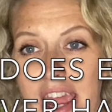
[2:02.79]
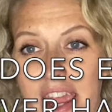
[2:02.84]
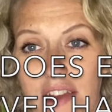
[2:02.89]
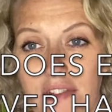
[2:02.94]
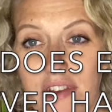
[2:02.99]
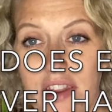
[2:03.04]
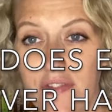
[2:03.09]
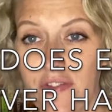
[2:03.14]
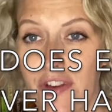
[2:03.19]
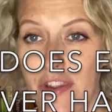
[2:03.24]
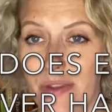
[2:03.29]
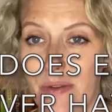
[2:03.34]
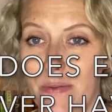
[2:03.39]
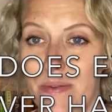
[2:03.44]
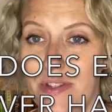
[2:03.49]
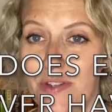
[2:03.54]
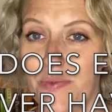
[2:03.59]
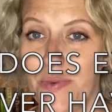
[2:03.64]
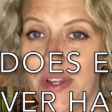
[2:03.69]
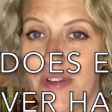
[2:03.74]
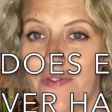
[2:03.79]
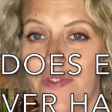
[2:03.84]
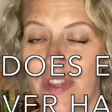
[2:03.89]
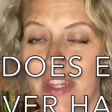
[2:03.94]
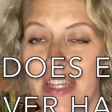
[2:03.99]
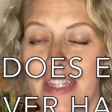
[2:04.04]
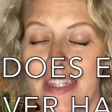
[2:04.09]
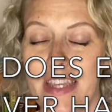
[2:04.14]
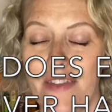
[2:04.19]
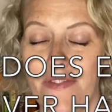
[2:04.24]
have never used one for
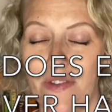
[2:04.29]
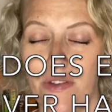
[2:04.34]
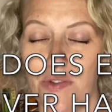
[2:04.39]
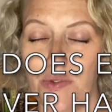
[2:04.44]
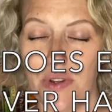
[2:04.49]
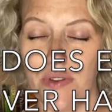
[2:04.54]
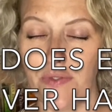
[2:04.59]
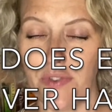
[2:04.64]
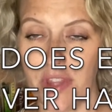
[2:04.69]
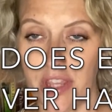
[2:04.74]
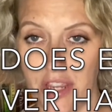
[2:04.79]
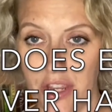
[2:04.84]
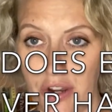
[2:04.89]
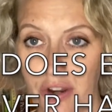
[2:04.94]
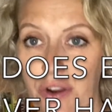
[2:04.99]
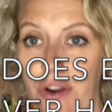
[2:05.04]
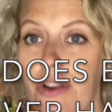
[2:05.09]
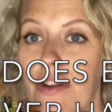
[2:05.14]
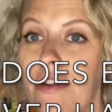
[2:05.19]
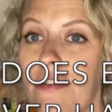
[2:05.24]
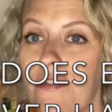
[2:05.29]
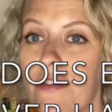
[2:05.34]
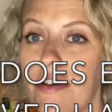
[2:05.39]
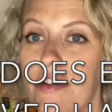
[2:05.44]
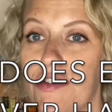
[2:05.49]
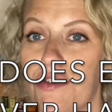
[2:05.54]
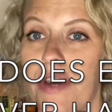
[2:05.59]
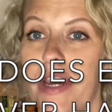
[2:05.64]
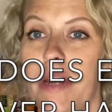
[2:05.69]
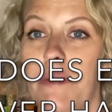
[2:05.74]
this. I've used one for the kindergarten,
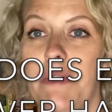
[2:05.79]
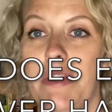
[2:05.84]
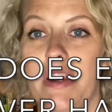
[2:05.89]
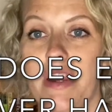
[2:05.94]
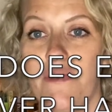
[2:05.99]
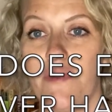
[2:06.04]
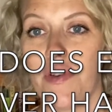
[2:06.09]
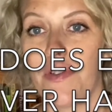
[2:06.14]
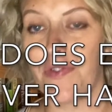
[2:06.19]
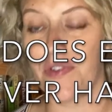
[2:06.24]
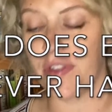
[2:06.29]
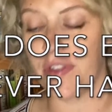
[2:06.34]
first grade, but never for